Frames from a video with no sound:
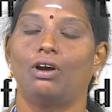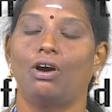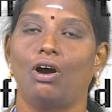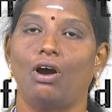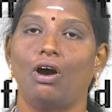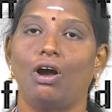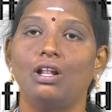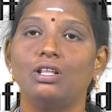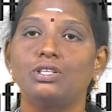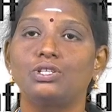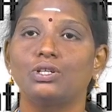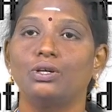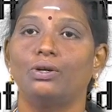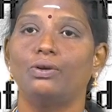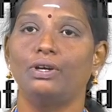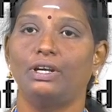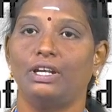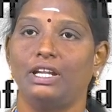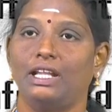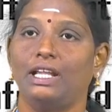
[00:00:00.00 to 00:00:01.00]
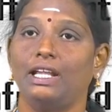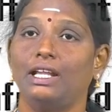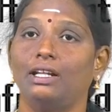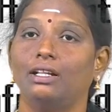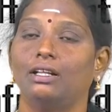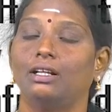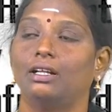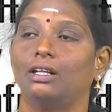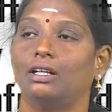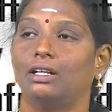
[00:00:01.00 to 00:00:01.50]
also
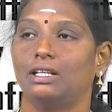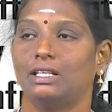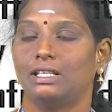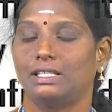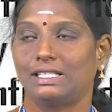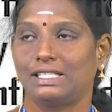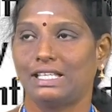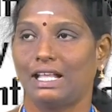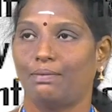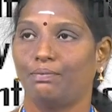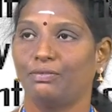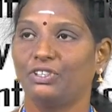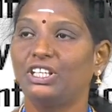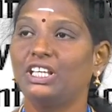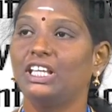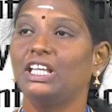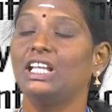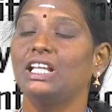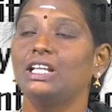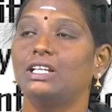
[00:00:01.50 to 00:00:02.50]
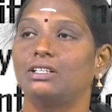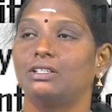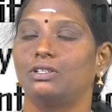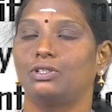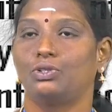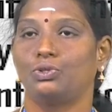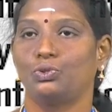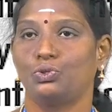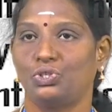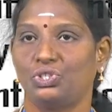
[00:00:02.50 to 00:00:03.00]
need some
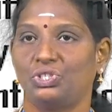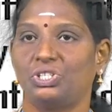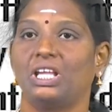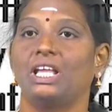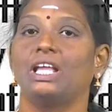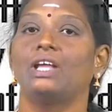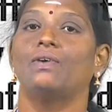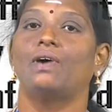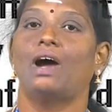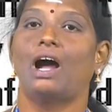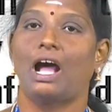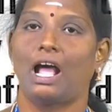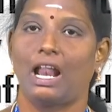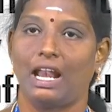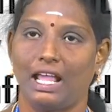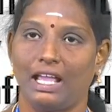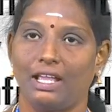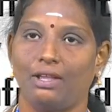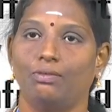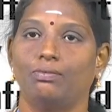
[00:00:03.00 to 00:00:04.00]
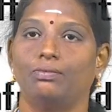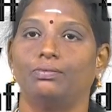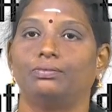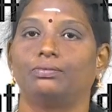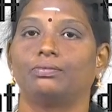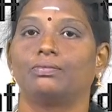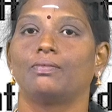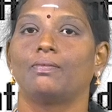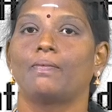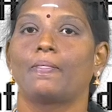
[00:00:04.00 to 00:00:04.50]
heat to stay alive.
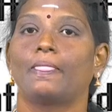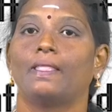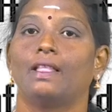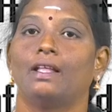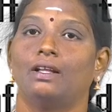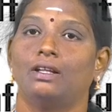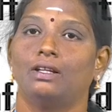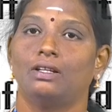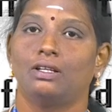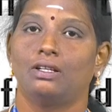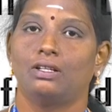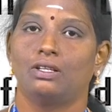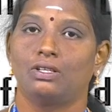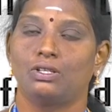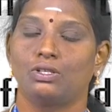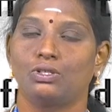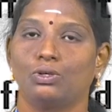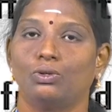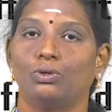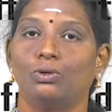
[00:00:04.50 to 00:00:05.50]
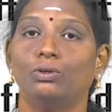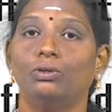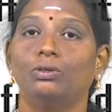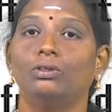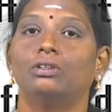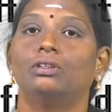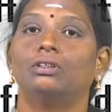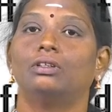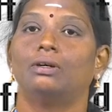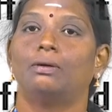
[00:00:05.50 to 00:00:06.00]

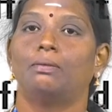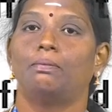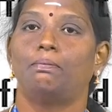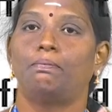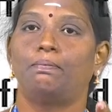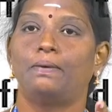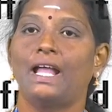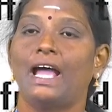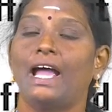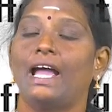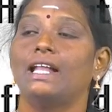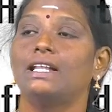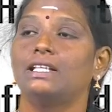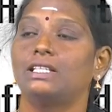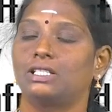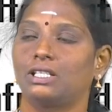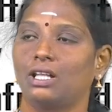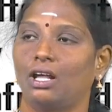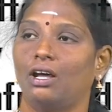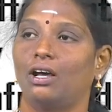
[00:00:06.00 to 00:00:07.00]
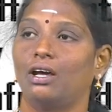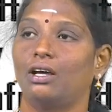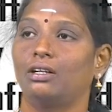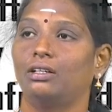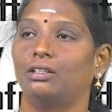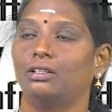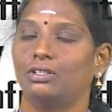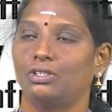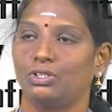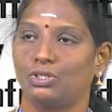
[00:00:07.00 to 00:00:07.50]
So, plants are
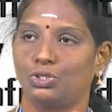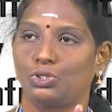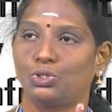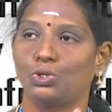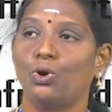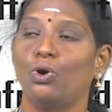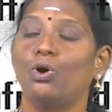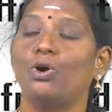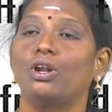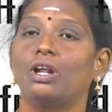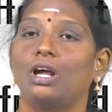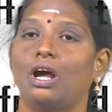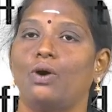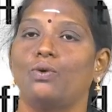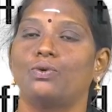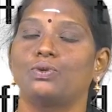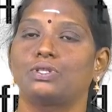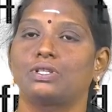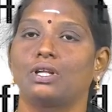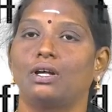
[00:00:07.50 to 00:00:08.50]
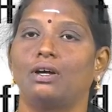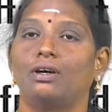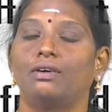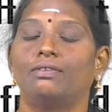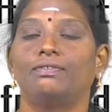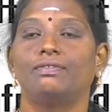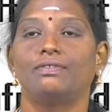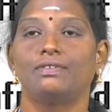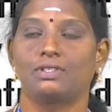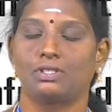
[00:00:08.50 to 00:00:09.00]
storehouse of
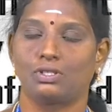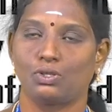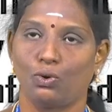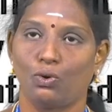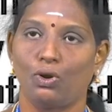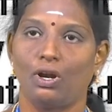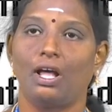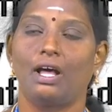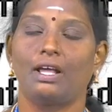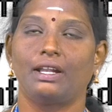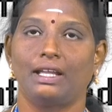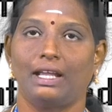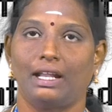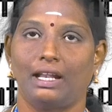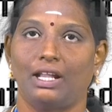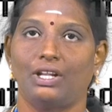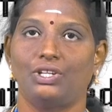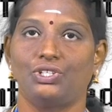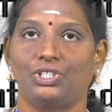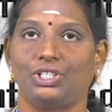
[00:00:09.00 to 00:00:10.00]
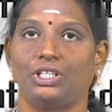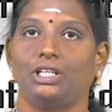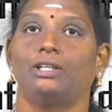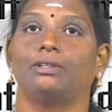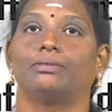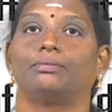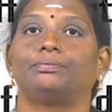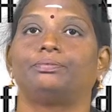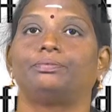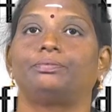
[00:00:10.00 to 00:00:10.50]
solar
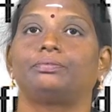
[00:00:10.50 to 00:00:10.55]
energy.